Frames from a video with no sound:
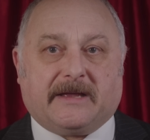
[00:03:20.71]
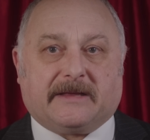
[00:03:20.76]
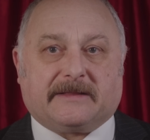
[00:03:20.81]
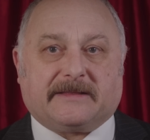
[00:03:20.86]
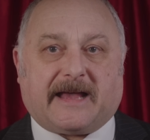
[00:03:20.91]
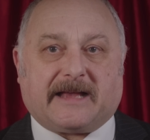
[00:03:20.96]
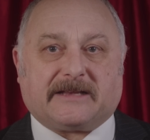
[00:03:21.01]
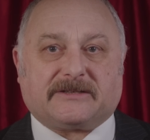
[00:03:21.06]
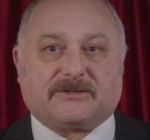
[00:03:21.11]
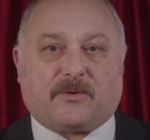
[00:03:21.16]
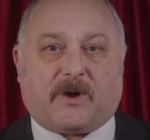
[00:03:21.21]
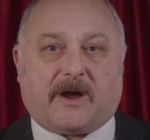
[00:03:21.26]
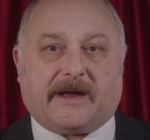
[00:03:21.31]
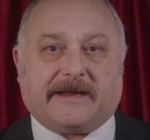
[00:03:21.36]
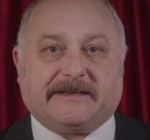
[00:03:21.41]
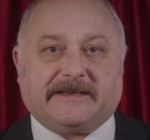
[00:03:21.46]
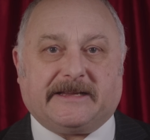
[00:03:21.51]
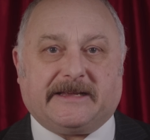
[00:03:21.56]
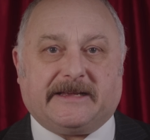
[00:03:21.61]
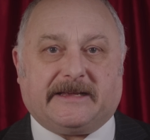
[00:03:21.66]
That's why
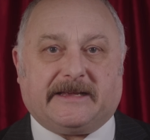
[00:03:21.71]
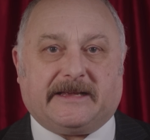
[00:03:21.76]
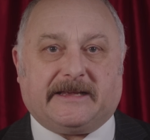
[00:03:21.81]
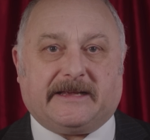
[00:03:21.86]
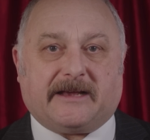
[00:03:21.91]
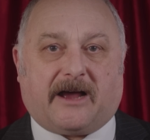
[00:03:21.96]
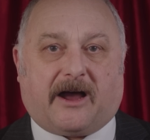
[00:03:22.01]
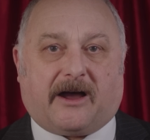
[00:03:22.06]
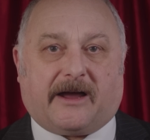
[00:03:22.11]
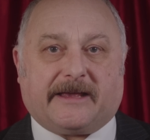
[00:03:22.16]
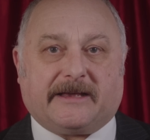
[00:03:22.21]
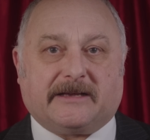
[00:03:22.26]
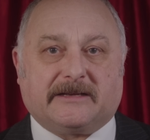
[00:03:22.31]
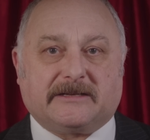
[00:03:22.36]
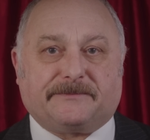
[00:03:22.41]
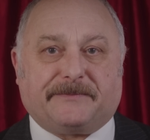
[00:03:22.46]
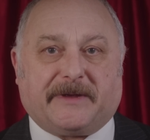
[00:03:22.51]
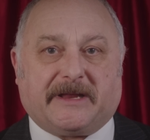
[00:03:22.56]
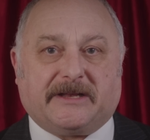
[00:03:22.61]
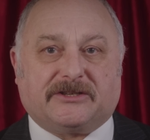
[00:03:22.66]
DEI
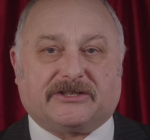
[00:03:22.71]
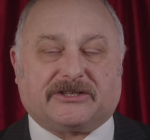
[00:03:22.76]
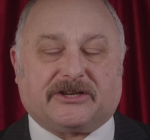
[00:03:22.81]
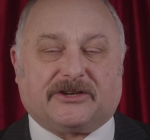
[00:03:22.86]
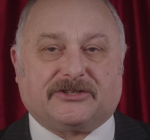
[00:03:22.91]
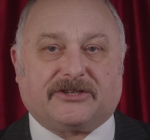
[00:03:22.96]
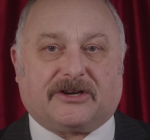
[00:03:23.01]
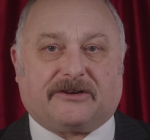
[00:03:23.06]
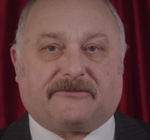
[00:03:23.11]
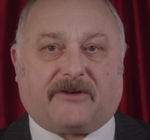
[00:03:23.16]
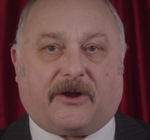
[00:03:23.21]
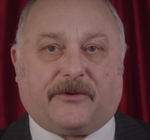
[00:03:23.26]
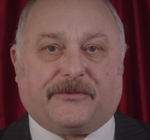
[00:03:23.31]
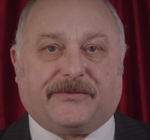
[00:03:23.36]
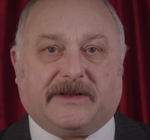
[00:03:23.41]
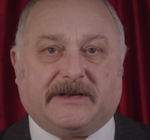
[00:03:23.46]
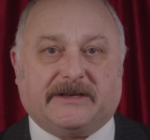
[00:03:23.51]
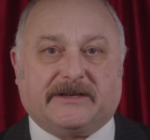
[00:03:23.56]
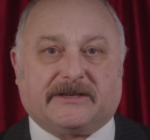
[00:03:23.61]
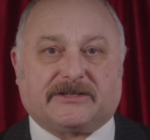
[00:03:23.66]
has been such a
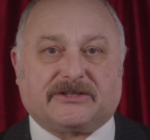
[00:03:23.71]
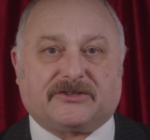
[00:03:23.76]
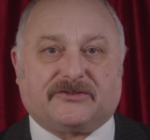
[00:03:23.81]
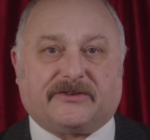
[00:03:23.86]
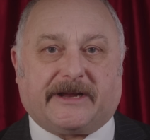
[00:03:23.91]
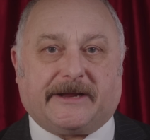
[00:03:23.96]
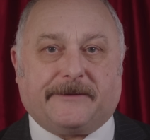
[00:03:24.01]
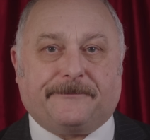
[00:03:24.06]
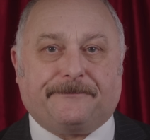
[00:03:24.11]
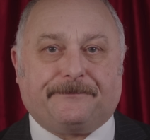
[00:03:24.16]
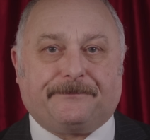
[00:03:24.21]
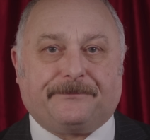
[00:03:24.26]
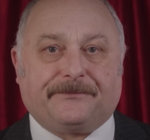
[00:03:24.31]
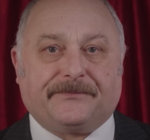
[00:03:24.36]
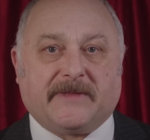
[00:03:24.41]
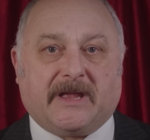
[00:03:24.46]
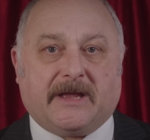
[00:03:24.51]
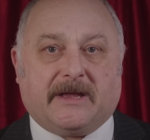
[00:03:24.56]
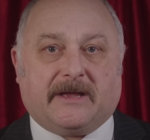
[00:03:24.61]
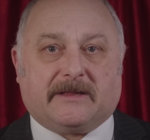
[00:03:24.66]
growth industry.
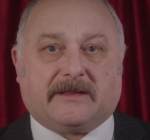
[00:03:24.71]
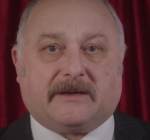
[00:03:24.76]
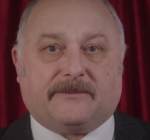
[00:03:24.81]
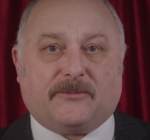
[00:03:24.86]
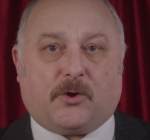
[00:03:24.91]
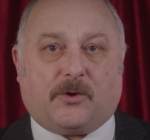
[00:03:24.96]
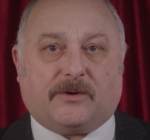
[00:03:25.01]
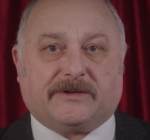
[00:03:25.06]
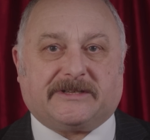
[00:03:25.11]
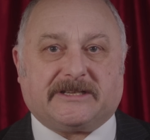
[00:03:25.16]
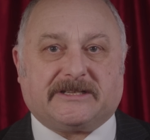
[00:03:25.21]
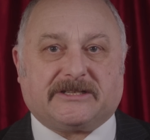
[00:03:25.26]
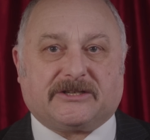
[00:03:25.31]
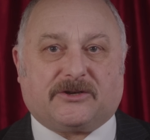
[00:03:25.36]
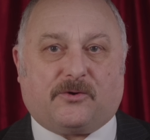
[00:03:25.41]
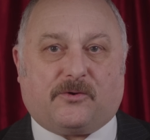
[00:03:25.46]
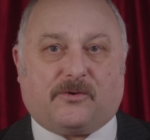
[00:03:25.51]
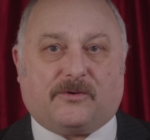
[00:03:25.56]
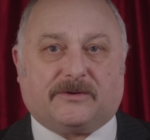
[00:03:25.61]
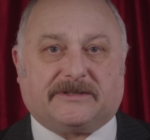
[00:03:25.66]
The more
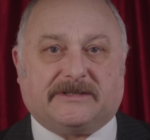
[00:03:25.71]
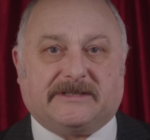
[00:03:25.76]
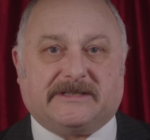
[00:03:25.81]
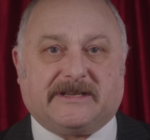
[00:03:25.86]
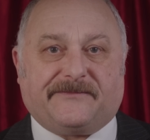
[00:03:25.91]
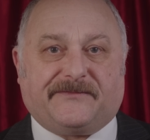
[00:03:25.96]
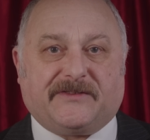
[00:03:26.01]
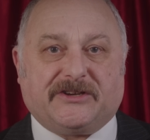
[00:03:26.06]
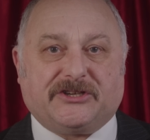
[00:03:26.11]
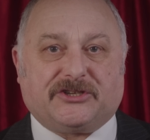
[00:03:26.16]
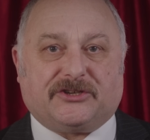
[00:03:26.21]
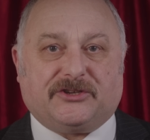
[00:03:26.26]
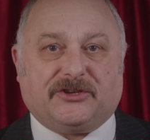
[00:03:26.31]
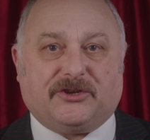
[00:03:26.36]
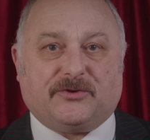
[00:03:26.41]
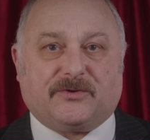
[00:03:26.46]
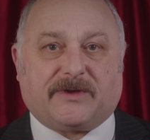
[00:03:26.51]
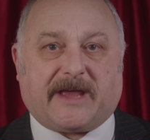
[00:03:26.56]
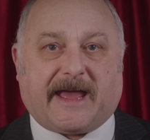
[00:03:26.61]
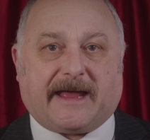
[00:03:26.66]
discord and division
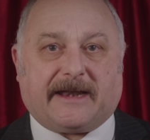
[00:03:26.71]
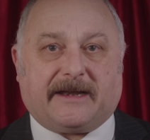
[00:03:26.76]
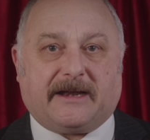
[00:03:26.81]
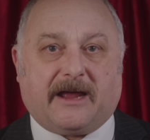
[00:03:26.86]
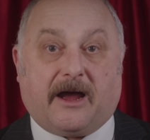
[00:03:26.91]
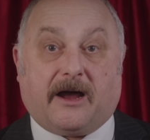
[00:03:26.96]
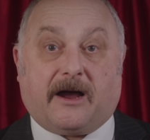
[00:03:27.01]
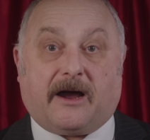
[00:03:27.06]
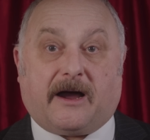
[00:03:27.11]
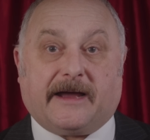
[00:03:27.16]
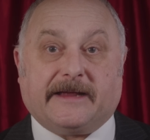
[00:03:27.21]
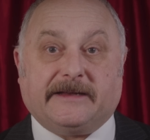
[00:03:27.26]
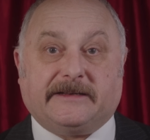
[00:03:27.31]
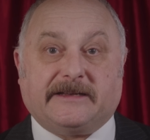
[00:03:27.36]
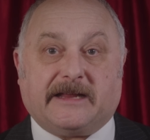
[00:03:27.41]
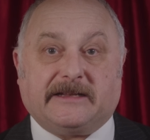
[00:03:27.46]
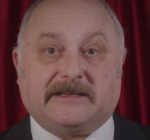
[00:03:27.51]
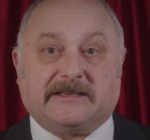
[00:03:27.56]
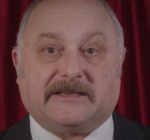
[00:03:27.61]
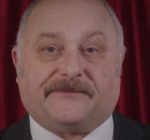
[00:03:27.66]
you can
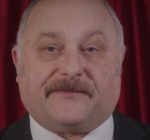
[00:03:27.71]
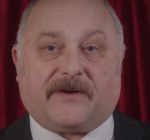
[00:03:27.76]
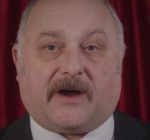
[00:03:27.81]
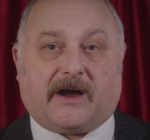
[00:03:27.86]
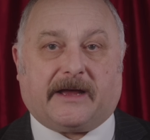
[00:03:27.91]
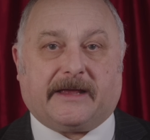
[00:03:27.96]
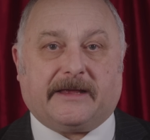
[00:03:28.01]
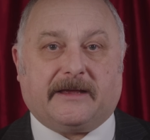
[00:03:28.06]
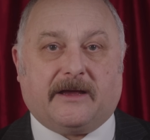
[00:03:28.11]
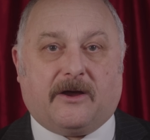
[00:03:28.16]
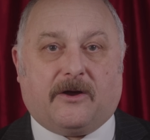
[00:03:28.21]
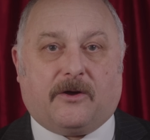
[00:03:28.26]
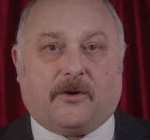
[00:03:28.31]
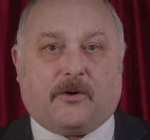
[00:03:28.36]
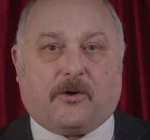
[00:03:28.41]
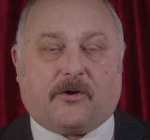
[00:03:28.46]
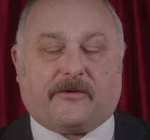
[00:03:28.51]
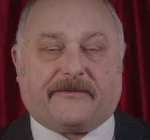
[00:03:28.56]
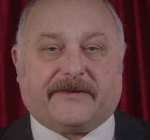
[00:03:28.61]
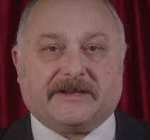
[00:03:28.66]
identify,
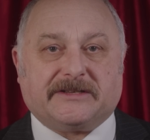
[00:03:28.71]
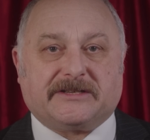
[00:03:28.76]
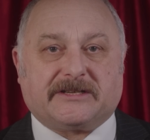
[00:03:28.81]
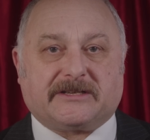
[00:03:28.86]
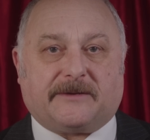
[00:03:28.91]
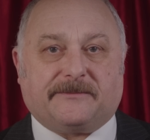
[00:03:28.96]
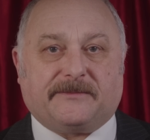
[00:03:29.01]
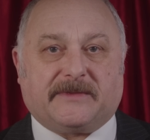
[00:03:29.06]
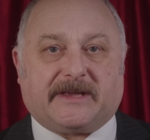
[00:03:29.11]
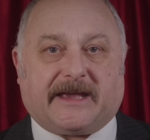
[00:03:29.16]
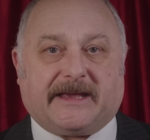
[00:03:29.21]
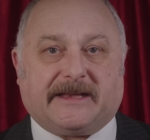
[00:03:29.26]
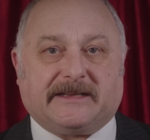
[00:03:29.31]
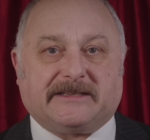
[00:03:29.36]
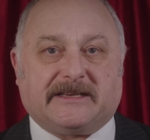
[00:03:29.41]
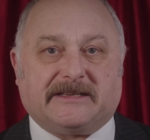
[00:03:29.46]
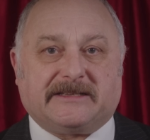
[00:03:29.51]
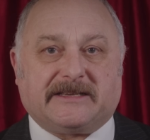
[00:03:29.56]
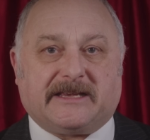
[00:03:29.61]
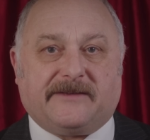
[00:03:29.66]
or in some
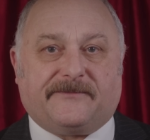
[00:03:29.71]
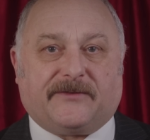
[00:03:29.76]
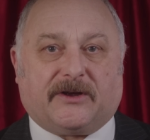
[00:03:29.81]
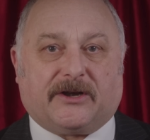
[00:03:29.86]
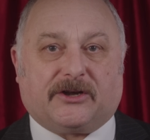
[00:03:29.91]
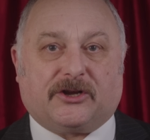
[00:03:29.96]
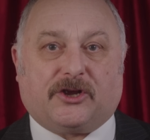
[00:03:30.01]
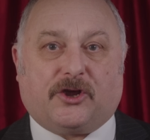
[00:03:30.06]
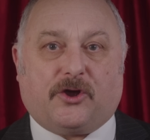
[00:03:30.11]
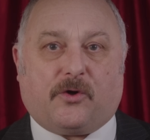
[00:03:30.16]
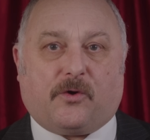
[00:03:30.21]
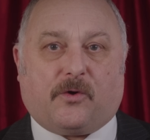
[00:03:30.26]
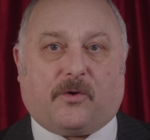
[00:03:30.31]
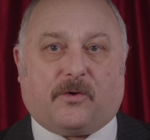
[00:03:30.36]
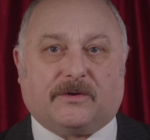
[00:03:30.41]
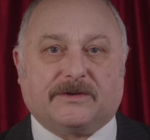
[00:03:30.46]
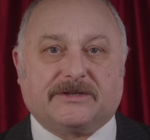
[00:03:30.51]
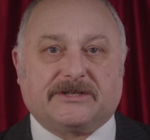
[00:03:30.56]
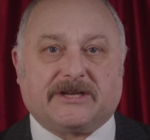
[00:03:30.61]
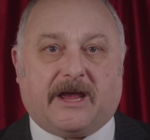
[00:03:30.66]
cases even
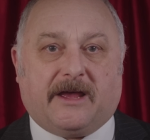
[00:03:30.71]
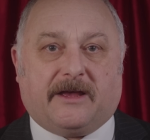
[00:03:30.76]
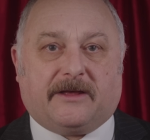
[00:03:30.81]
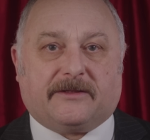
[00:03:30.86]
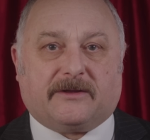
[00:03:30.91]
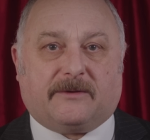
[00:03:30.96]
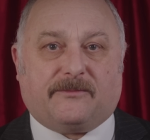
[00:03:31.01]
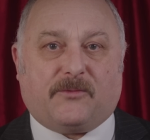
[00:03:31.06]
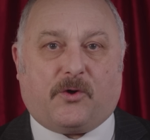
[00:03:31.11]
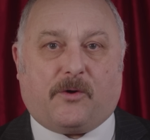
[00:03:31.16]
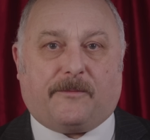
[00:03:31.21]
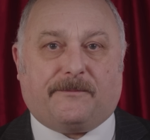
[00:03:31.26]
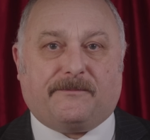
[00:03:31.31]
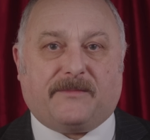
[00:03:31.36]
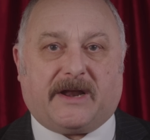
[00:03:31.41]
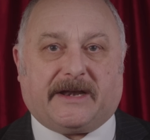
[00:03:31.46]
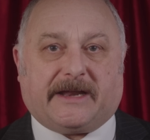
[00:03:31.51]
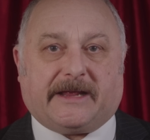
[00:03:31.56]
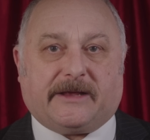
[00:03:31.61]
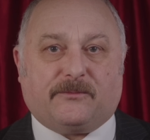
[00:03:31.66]
cause, the more
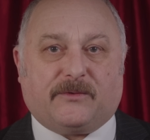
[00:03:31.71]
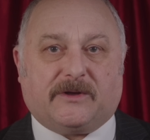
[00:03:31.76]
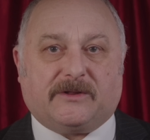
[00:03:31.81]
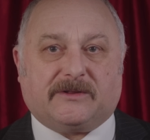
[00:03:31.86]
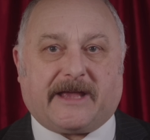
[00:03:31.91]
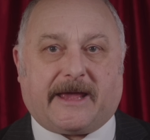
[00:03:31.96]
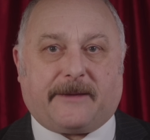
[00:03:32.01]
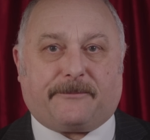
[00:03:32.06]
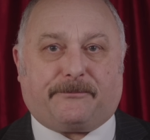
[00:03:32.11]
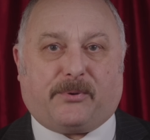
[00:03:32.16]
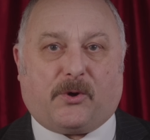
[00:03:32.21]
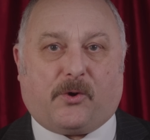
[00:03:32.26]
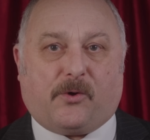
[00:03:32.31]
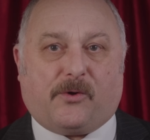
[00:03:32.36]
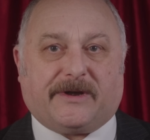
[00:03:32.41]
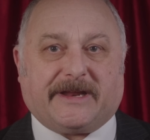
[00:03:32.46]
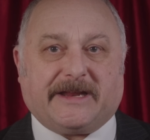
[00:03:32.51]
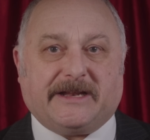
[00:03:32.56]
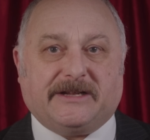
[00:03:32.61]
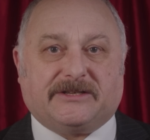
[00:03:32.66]
money will get
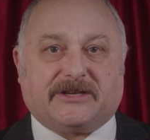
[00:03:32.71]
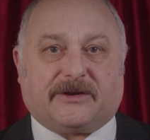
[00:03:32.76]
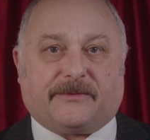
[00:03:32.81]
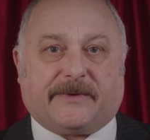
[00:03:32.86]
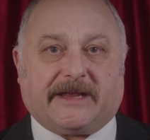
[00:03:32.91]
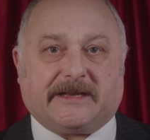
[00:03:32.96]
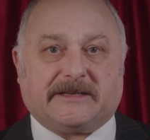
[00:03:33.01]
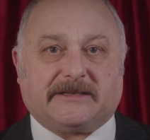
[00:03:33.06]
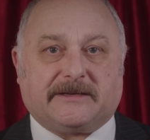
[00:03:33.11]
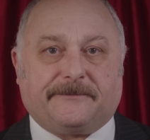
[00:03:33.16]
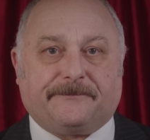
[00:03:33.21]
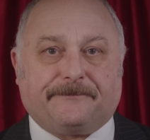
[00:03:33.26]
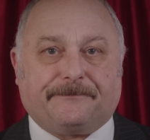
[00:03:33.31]
poured into it.